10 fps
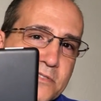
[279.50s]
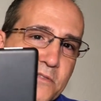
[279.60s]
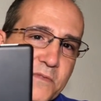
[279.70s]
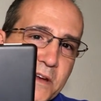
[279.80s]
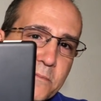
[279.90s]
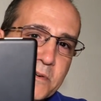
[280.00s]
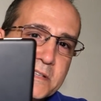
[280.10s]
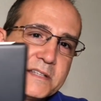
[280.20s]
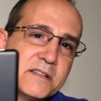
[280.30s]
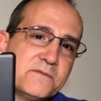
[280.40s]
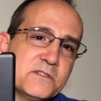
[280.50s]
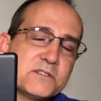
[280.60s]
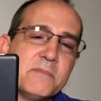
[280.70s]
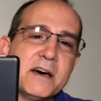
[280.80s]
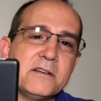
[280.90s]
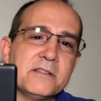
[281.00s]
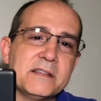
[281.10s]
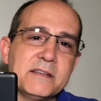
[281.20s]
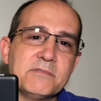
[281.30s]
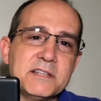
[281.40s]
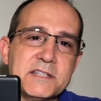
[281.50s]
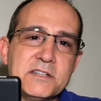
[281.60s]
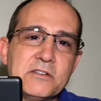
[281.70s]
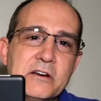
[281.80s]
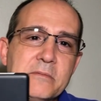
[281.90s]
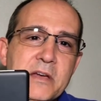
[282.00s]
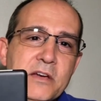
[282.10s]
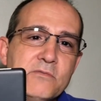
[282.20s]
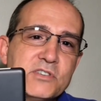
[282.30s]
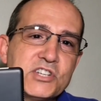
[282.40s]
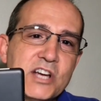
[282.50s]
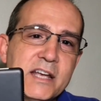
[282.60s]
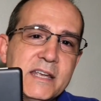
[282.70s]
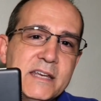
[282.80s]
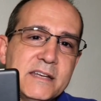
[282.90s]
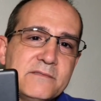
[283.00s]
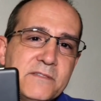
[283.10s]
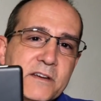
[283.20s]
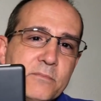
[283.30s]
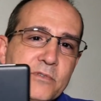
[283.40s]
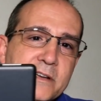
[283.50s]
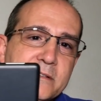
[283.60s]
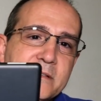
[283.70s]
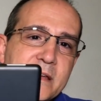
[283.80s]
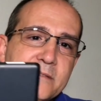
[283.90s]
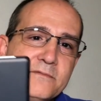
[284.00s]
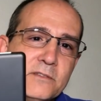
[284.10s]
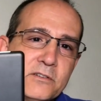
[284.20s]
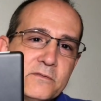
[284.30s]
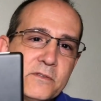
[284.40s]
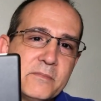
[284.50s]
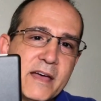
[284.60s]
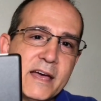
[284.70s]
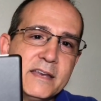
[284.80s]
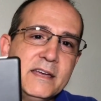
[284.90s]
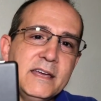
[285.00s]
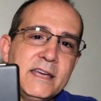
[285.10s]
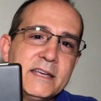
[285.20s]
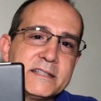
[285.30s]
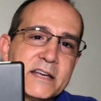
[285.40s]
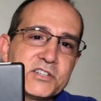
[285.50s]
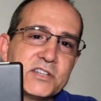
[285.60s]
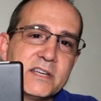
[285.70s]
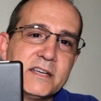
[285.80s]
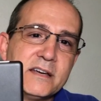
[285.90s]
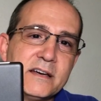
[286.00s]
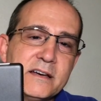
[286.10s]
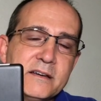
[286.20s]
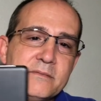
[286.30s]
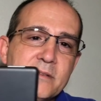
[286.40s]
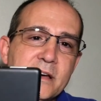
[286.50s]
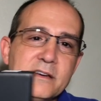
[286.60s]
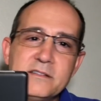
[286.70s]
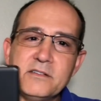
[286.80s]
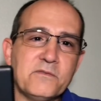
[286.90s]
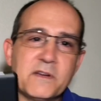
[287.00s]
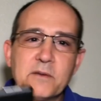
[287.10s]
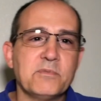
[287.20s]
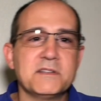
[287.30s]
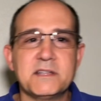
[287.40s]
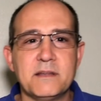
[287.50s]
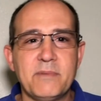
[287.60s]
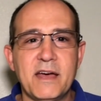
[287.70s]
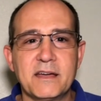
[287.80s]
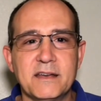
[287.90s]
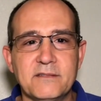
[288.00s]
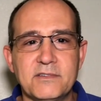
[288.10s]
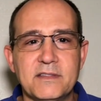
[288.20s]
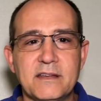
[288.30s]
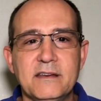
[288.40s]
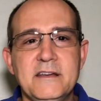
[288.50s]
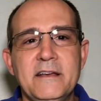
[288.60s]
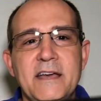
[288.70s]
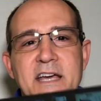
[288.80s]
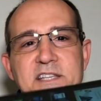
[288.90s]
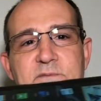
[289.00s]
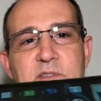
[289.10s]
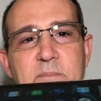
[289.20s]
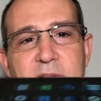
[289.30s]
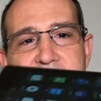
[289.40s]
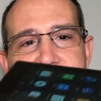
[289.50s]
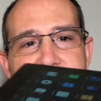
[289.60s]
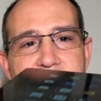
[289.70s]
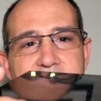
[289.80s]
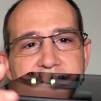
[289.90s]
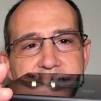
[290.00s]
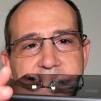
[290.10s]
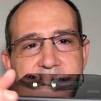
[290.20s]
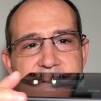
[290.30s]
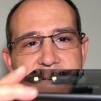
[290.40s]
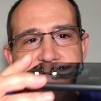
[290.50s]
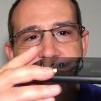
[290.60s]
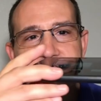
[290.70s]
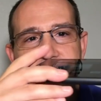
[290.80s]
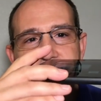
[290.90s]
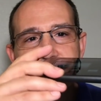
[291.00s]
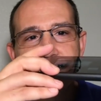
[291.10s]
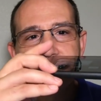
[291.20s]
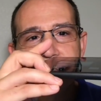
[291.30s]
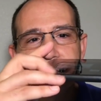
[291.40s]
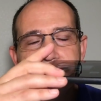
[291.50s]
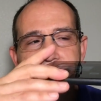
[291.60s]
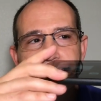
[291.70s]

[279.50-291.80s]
no fingerprints. Now the first model that they released in Europe was shiny and fingerprint. They've learned from that. It's actually no fingerprints in the back and everything. As for the plastic around the edges, it's a little